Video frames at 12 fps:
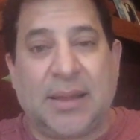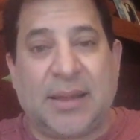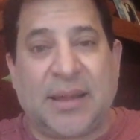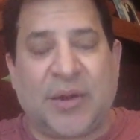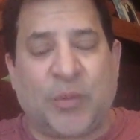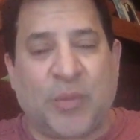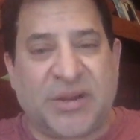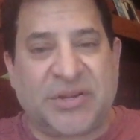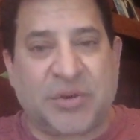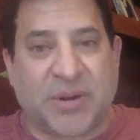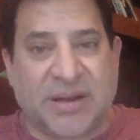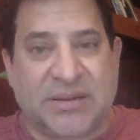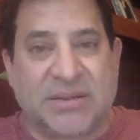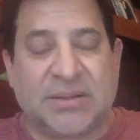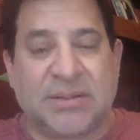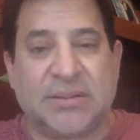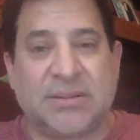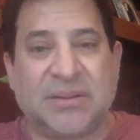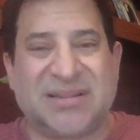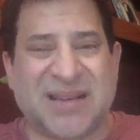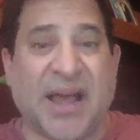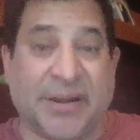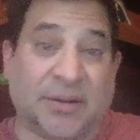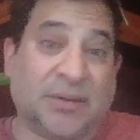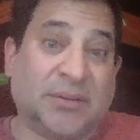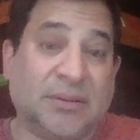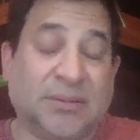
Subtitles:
at a restaurant, a diner,